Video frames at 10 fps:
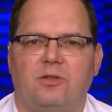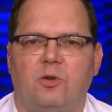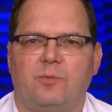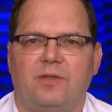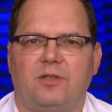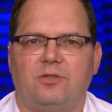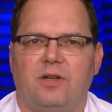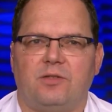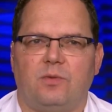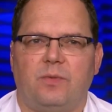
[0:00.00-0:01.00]
has always been the
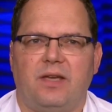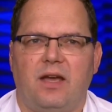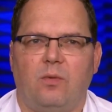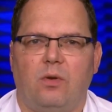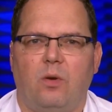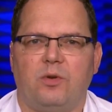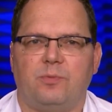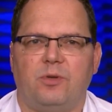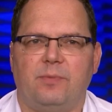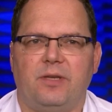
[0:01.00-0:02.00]
drugs that we had were always pretty